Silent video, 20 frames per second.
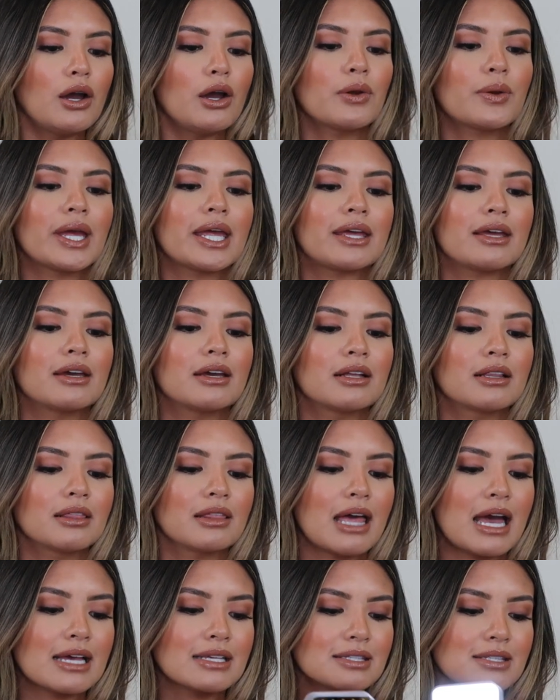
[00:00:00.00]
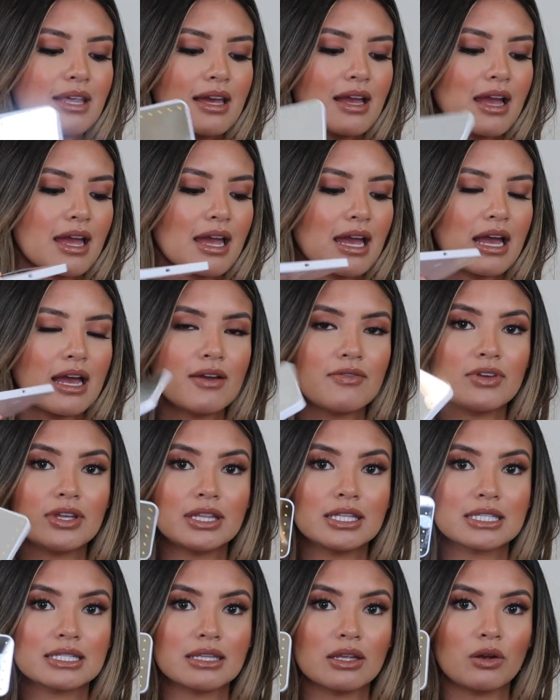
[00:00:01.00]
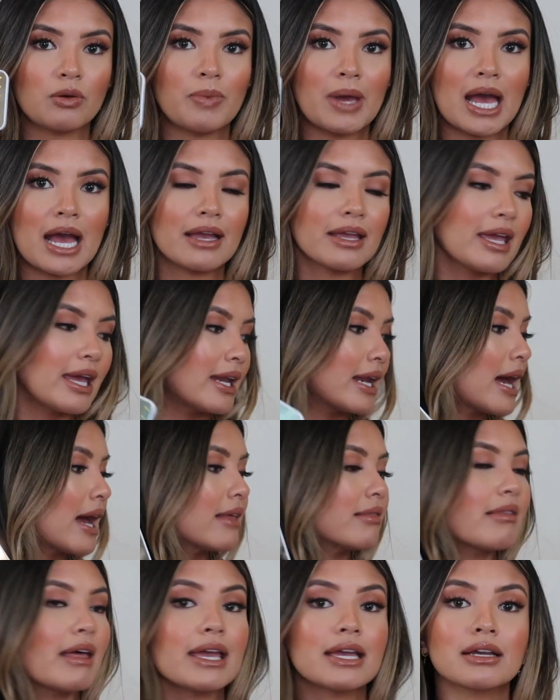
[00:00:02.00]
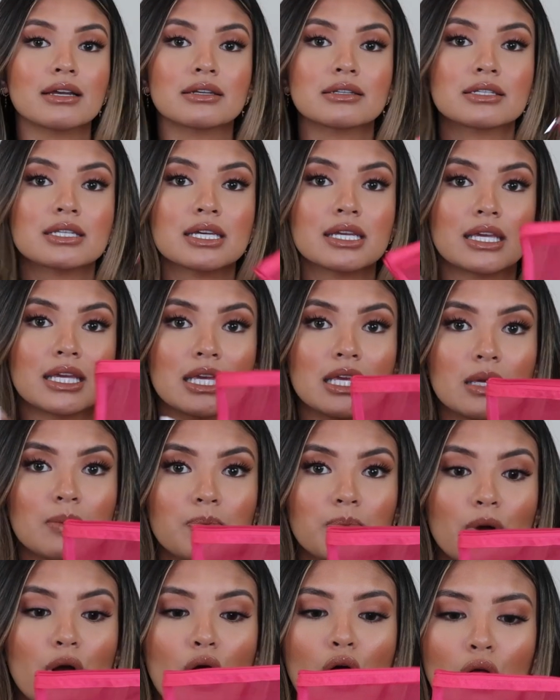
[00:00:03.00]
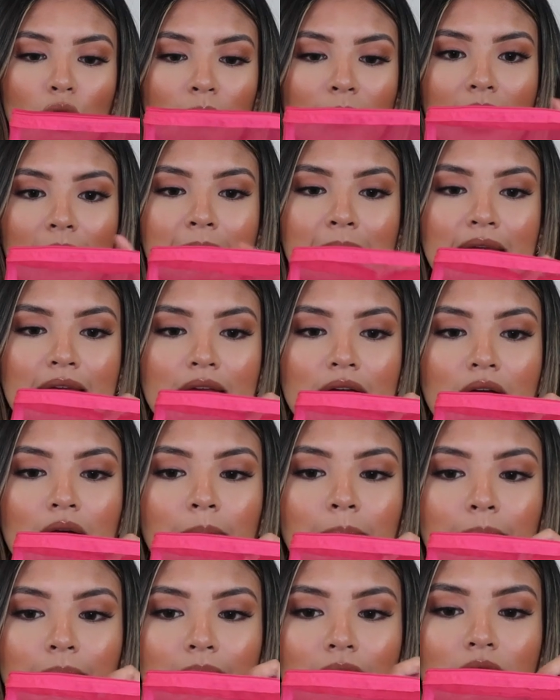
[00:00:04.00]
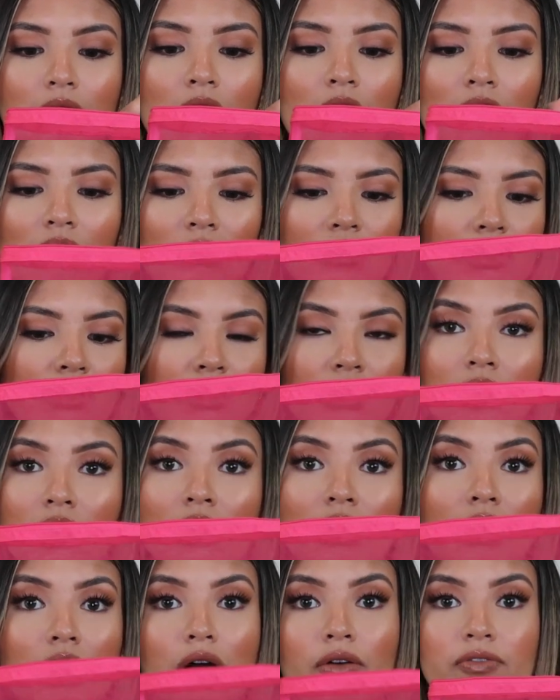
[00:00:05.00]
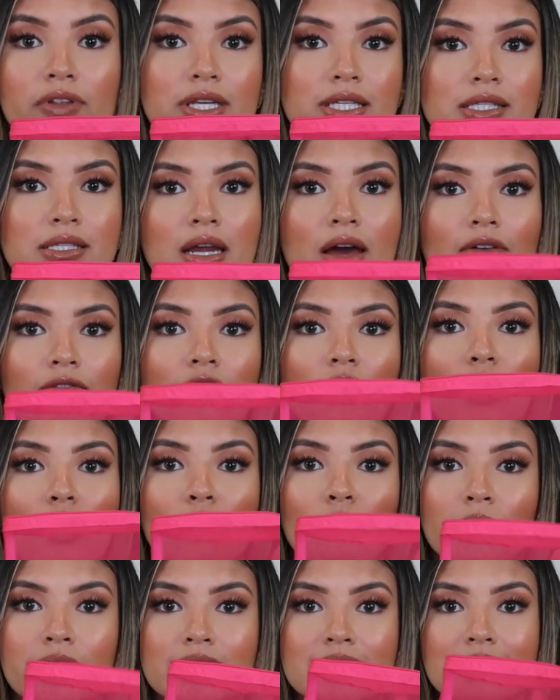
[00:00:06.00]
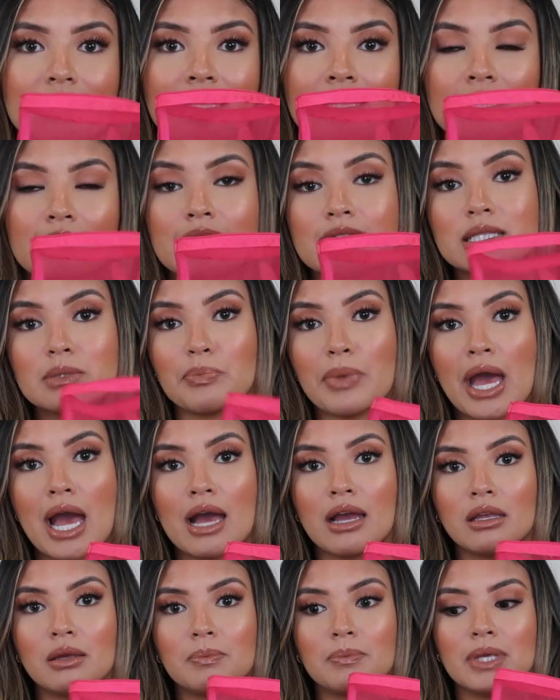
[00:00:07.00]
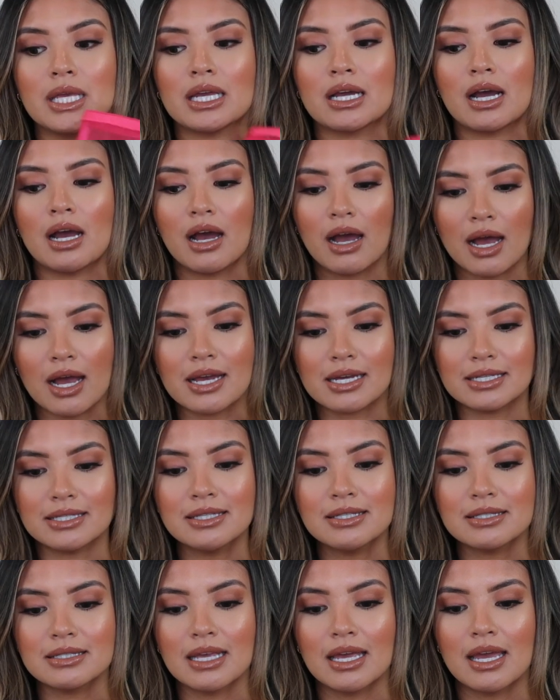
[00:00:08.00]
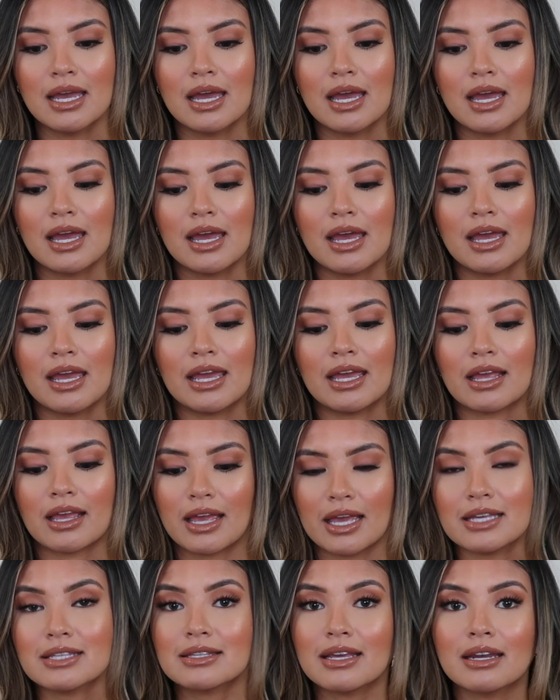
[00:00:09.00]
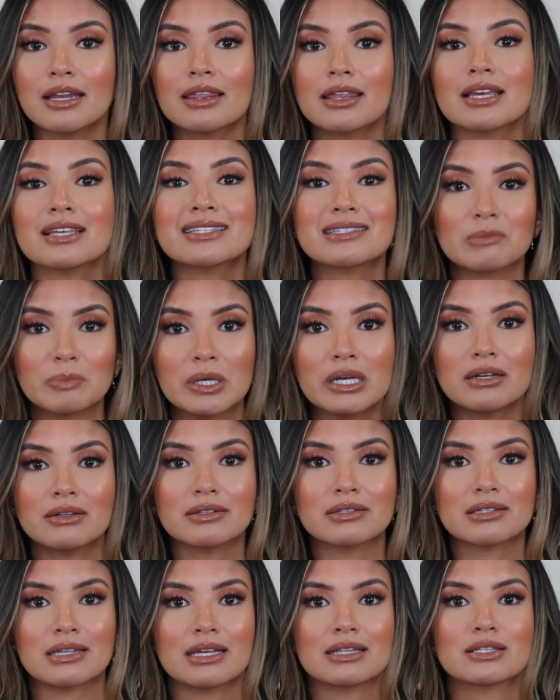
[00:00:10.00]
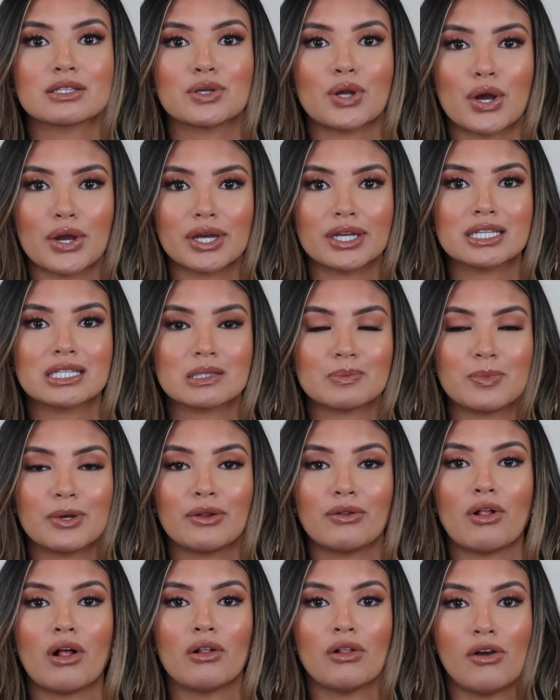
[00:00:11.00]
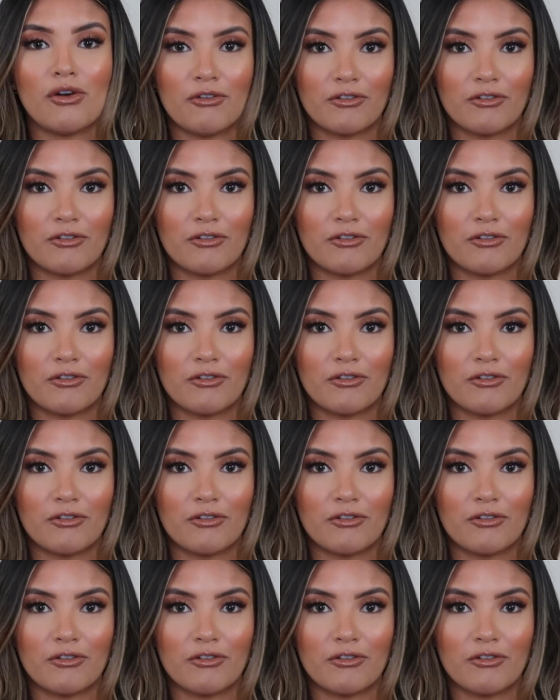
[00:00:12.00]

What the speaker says: Okay, last thing I have in this little bag, and I like to keep all my makeup, all of this stuff, always in this bag because in case anything spills, it's not going to spill all